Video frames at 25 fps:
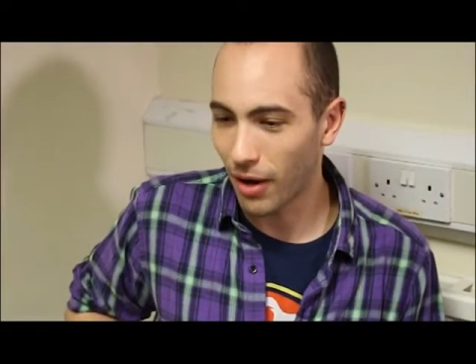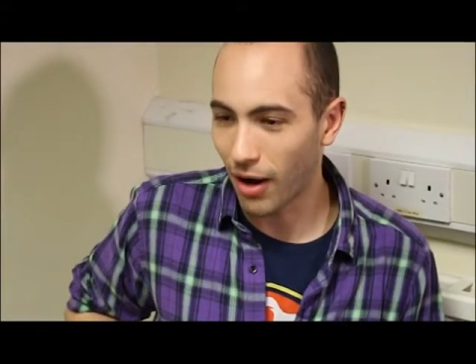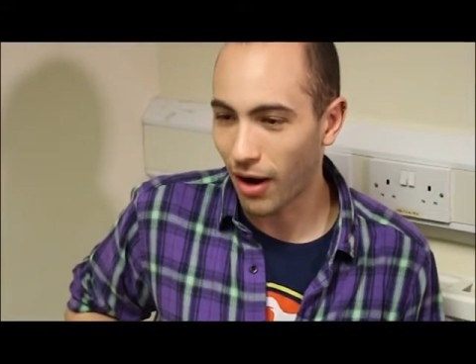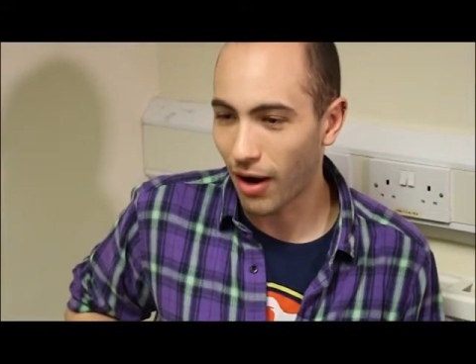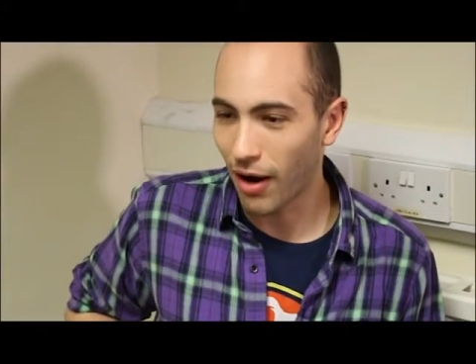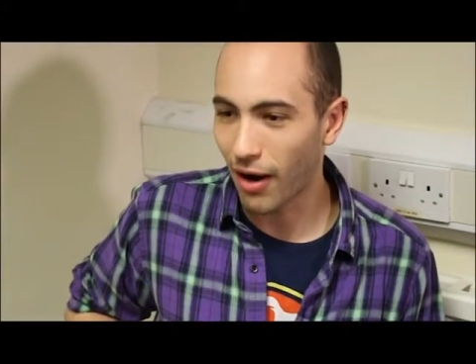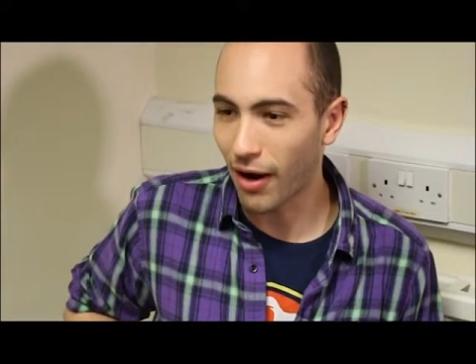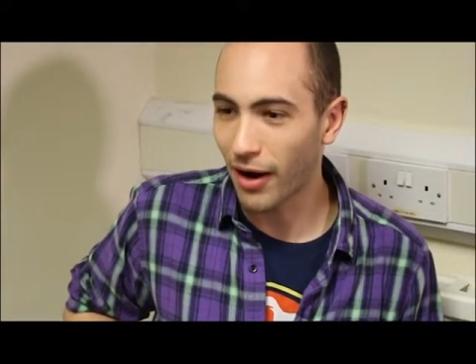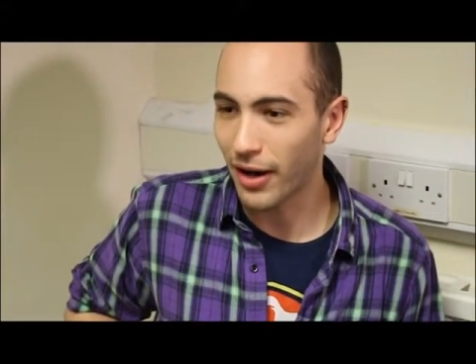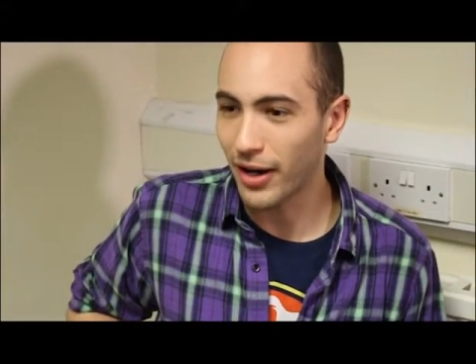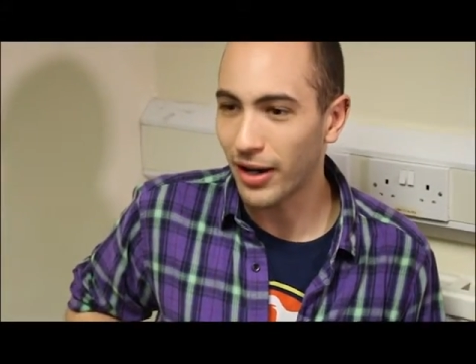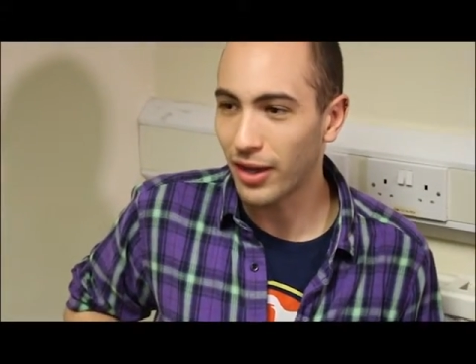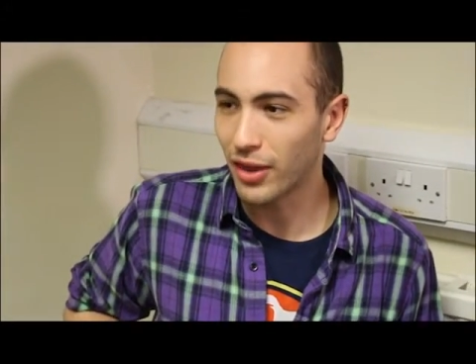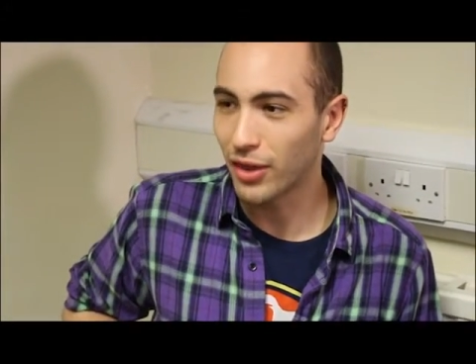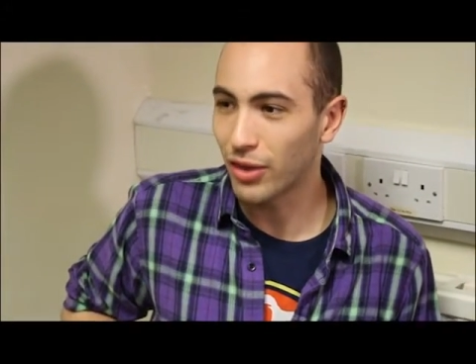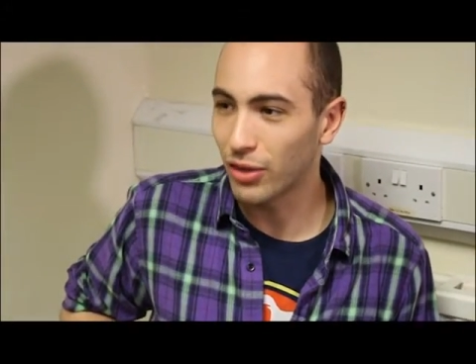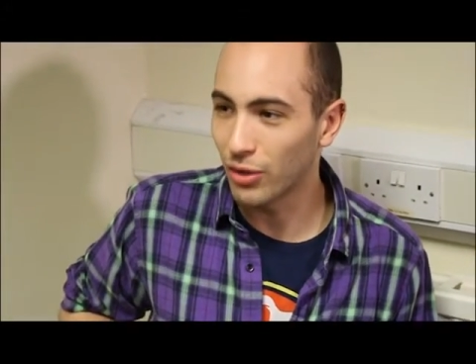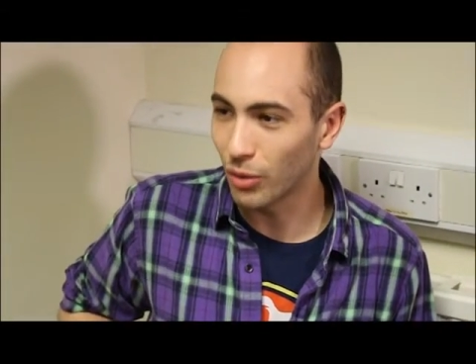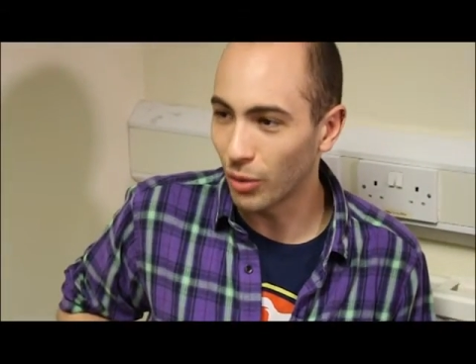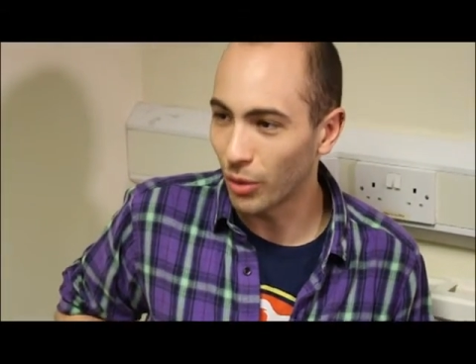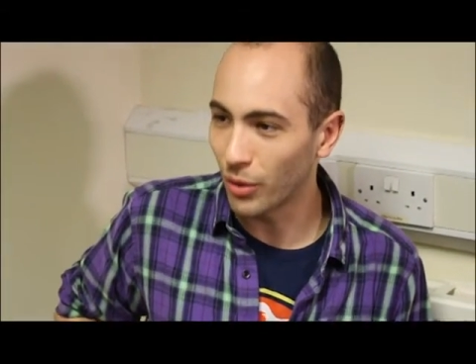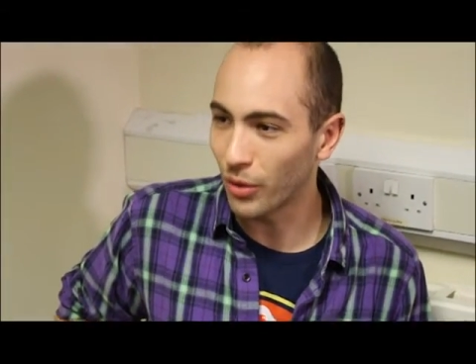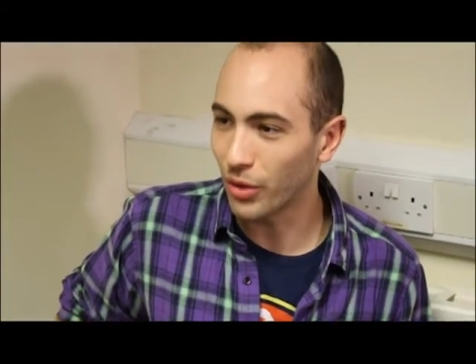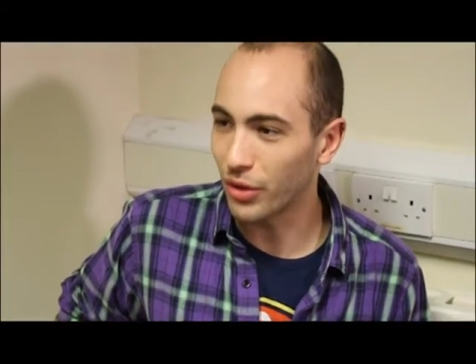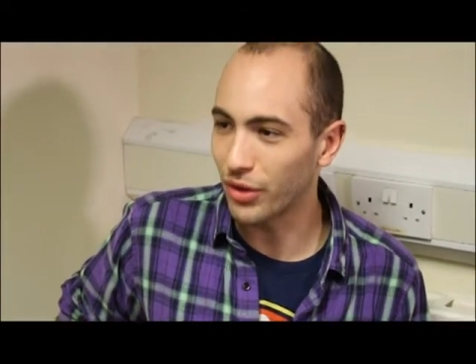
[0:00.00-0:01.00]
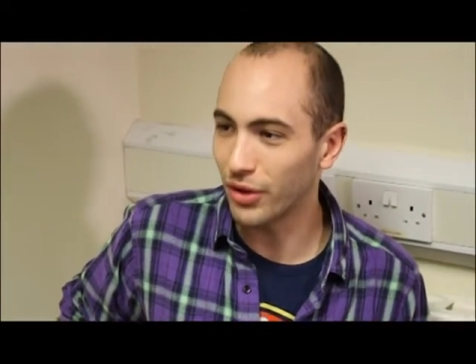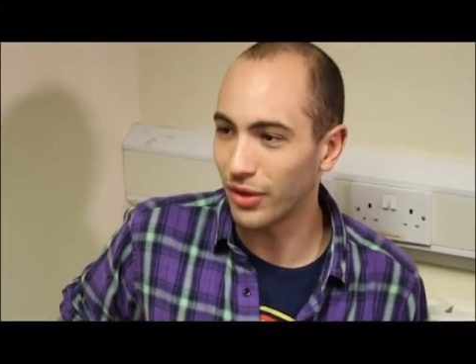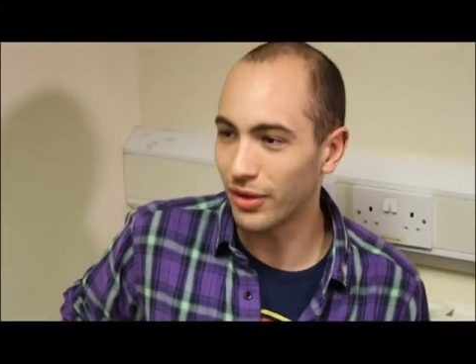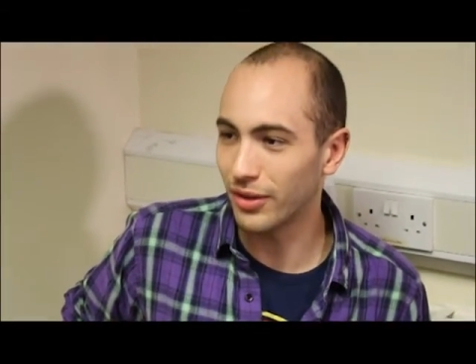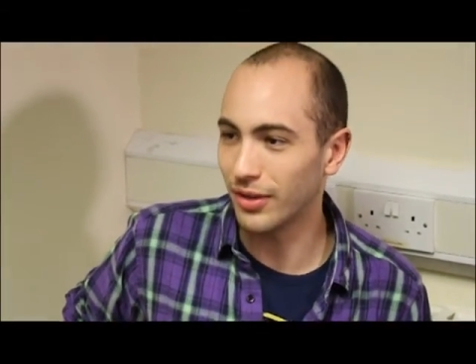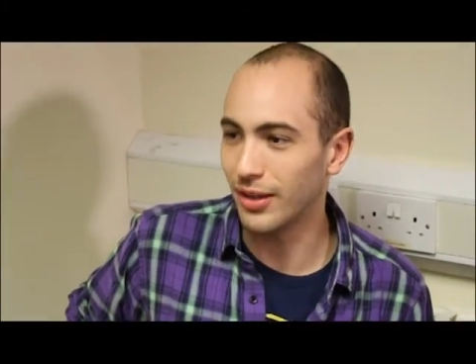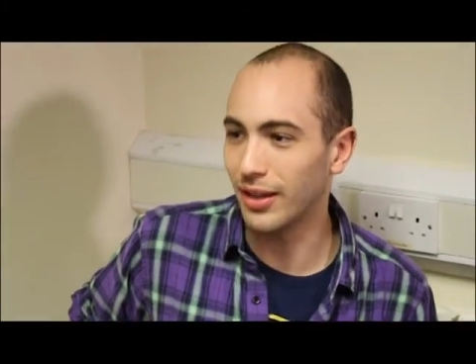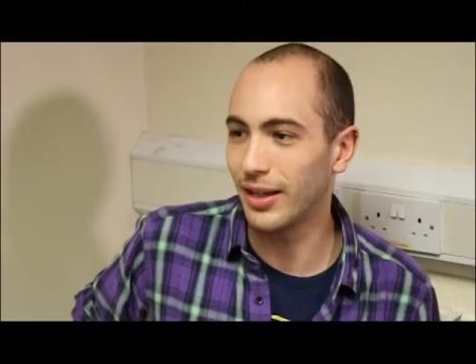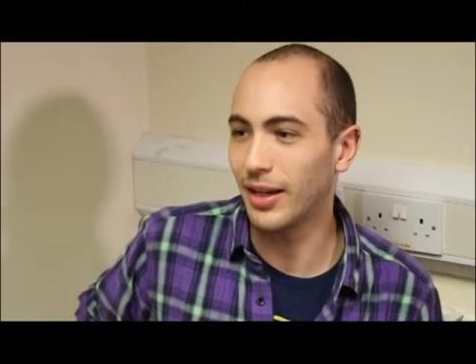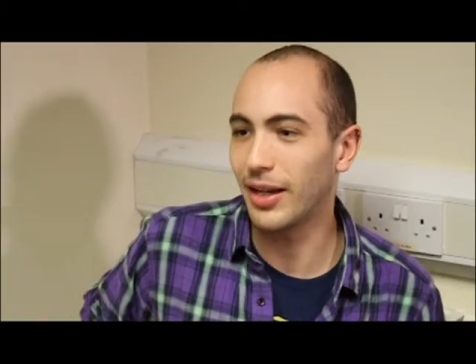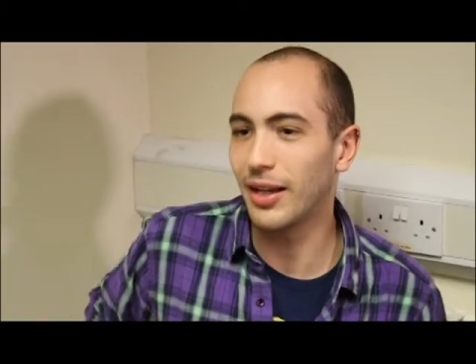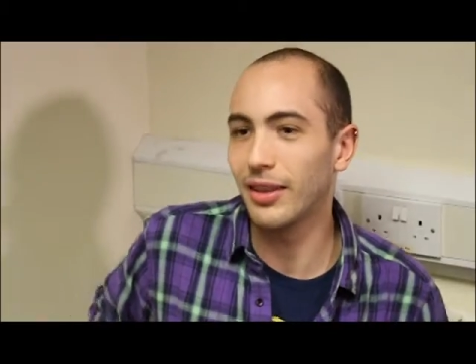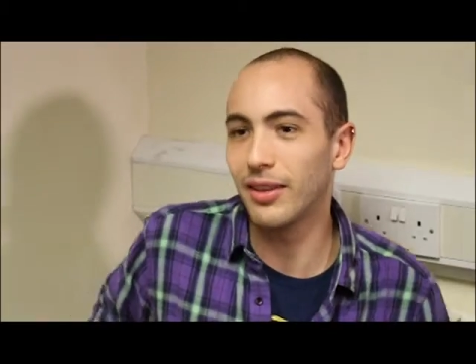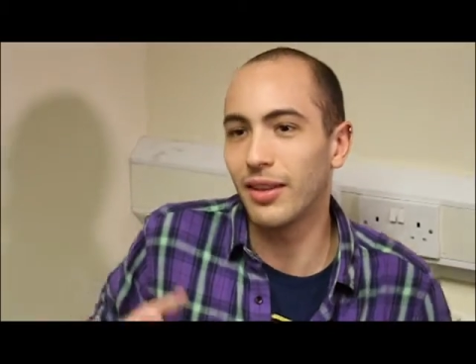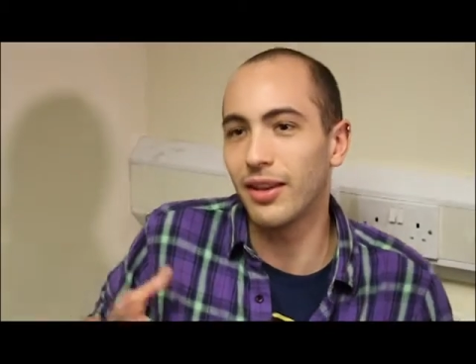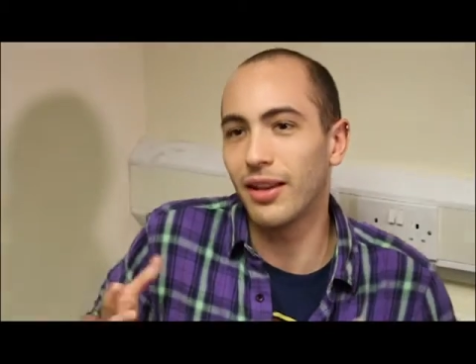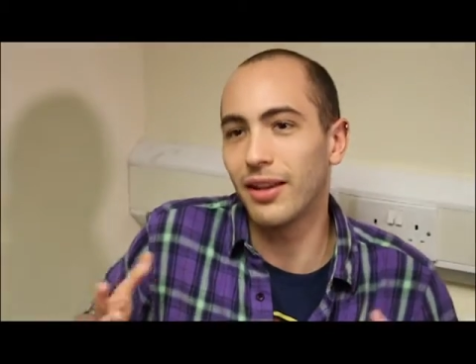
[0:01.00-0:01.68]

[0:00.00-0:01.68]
I thought that the,